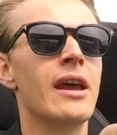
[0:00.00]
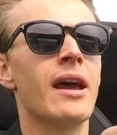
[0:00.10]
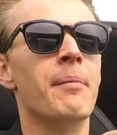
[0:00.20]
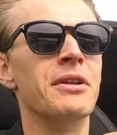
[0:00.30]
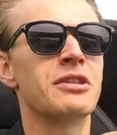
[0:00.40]

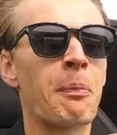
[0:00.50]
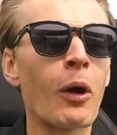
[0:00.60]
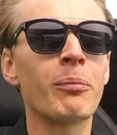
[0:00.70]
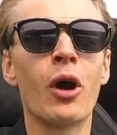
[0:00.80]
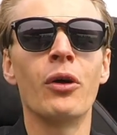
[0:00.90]
But
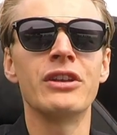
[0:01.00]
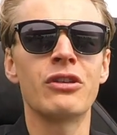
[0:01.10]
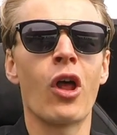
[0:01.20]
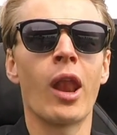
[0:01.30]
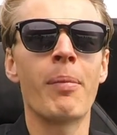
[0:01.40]
sport mode is
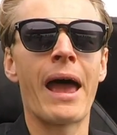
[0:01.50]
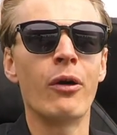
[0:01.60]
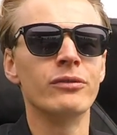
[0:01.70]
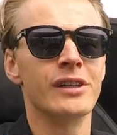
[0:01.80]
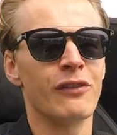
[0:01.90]
all
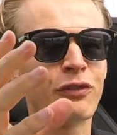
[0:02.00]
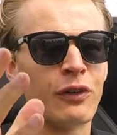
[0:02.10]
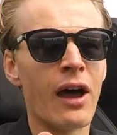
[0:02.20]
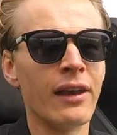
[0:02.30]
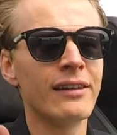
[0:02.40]
about
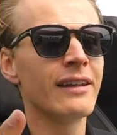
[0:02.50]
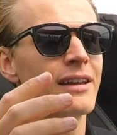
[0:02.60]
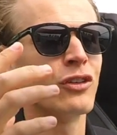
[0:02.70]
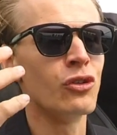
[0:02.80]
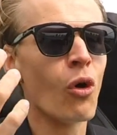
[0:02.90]
fun,
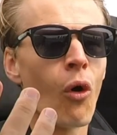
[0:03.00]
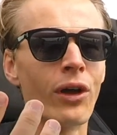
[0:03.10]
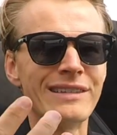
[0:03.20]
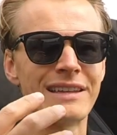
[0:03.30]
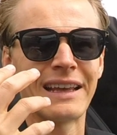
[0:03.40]

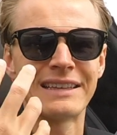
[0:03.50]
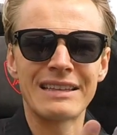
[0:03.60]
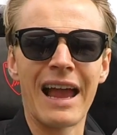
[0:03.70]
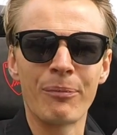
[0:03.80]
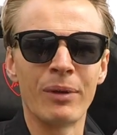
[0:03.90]
noise,
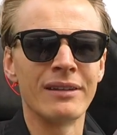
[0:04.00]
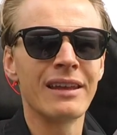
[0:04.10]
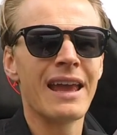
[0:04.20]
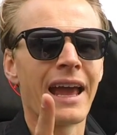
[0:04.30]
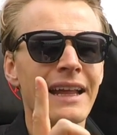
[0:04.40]
excitement,
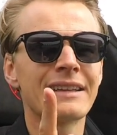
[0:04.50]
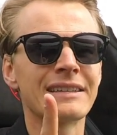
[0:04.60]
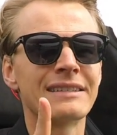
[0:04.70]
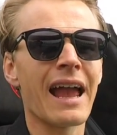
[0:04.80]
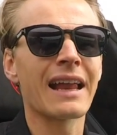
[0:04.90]
and that's
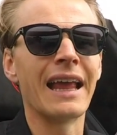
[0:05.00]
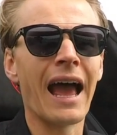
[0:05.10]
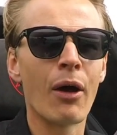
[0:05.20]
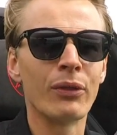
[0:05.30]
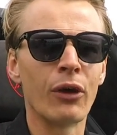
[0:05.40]
exactly
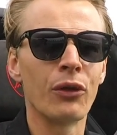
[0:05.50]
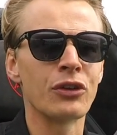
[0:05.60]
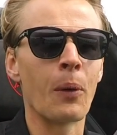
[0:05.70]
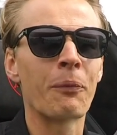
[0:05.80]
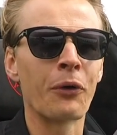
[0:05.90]
how they
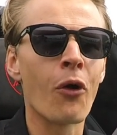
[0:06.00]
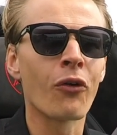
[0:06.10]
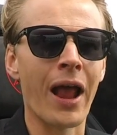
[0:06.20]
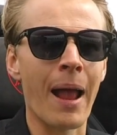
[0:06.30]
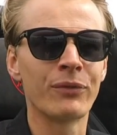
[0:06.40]
also
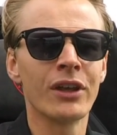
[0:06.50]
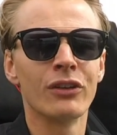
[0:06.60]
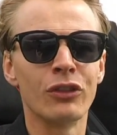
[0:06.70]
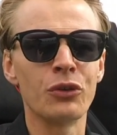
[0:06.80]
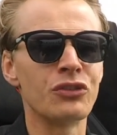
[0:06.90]
programmed
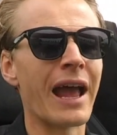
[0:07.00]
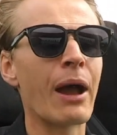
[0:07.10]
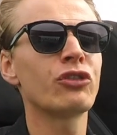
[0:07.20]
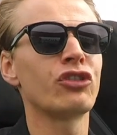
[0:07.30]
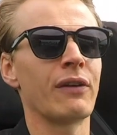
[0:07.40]
those
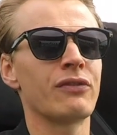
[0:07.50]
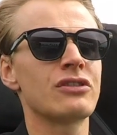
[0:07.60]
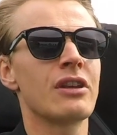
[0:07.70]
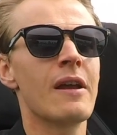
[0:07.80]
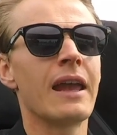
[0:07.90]

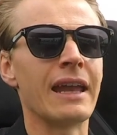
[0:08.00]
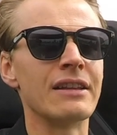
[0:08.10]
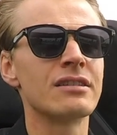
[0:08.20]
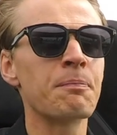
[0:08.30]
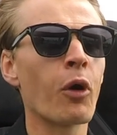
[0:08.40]
downshifts in
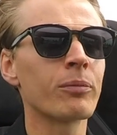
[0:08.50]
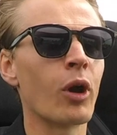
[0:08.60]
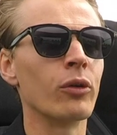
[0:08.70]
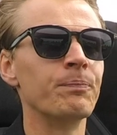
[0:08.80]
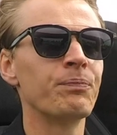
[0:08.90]
sport
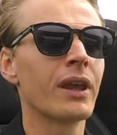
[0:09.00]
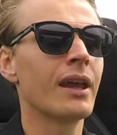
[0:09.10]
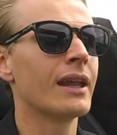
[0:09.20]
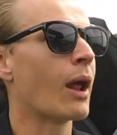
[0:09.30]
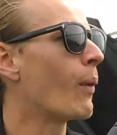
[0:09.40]
mode.
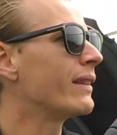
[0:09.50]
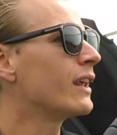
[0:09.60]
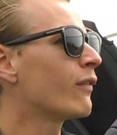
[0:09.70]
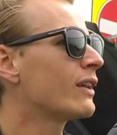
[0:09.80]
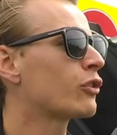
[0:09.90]
Now when the
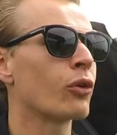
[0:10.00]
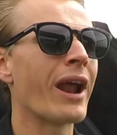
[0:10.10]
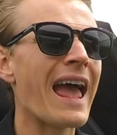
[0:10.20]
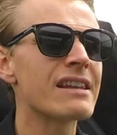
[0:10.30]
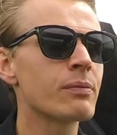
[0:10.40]
Aventador
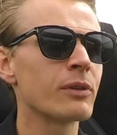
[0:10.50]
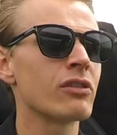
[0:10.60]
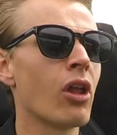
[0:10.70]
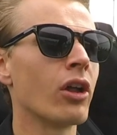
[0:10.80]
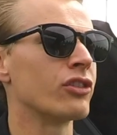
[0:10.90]
S was
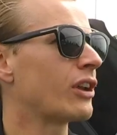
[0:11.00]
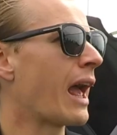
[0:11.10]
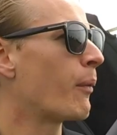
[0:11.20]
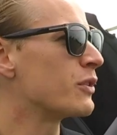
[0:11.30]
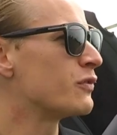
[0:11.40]
launched,
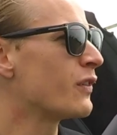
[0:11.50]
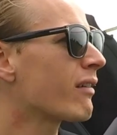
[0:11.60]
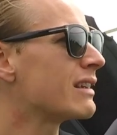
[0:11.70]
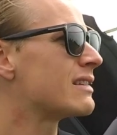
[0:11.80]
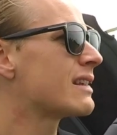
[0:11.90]
I was
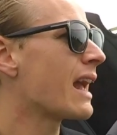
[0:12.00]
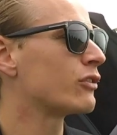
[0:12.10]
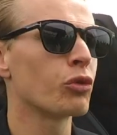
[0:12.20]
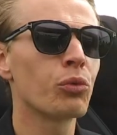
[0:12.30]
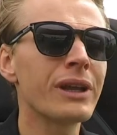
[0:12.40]
very sad
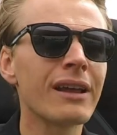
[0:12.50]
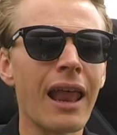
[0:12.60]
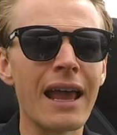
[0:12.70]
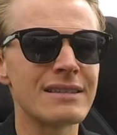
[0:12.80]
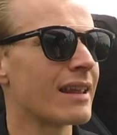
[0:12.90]
to
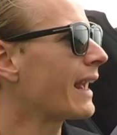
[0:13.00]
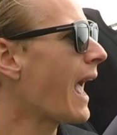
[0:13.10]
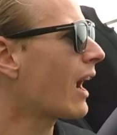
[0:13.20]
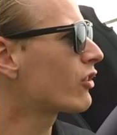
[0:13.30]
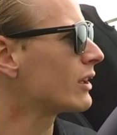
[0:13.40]
realize that they
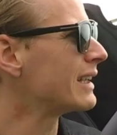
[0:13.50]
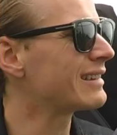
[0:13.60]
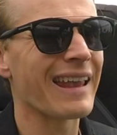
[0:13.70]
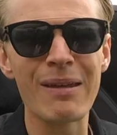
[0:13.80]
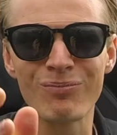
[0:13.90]
actually
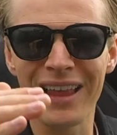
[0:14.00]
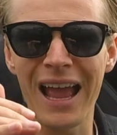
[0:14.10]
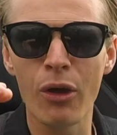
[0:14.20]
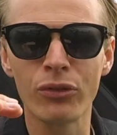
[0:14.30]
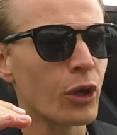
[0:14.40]
tamed
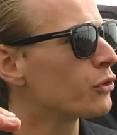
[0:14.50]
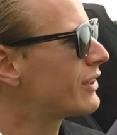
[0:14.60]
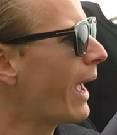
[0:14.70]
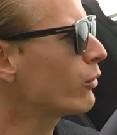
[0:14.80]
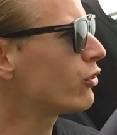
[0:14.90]
down those
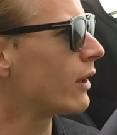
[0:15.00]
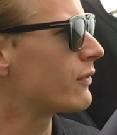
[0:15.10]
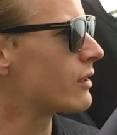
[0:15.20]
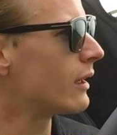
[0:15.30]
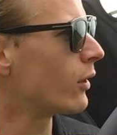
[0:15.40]

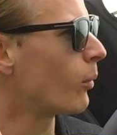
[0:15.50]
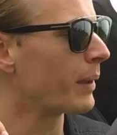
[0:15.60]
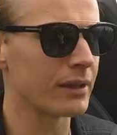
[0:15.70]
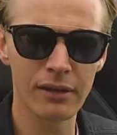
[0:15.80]
downshifts a little bit.